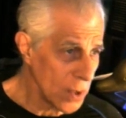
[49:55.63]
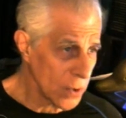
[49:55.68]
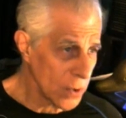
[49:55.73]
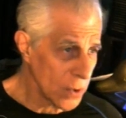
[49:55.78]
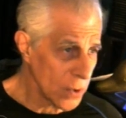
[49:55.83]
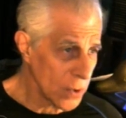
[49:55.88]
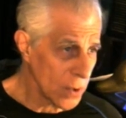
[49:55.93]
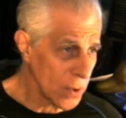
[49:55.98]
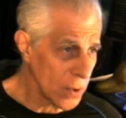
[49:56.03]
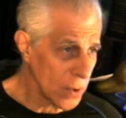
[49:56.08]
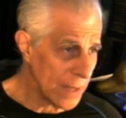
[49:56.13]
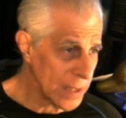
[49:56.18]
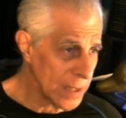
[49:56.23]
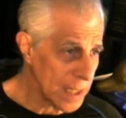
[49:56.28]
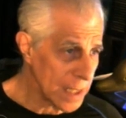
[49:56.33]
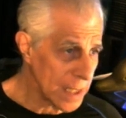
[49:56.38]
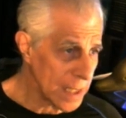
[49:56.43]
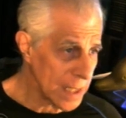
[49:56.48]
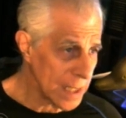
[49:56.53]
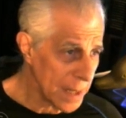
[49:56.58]
you have an
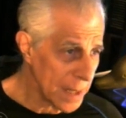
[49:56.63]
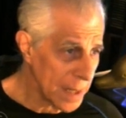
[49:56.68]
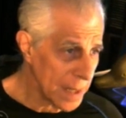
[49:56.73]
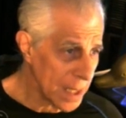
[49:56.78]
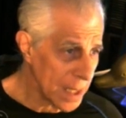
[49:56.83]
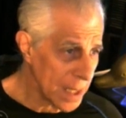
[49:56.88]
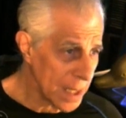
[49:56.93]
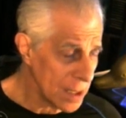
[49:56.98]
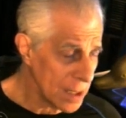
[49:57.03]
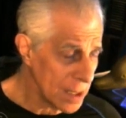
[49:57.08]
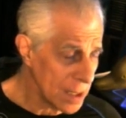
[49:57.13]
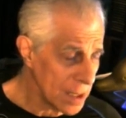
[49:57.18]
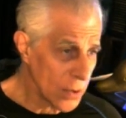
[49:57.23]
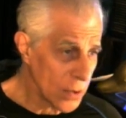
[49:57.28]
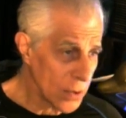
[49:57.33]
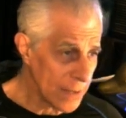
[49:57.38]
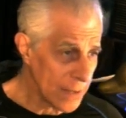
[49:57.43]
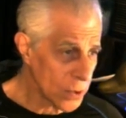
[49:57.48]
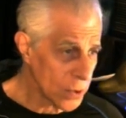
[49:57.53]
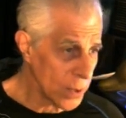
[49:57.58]
email, you
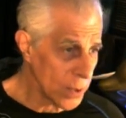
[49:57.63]
have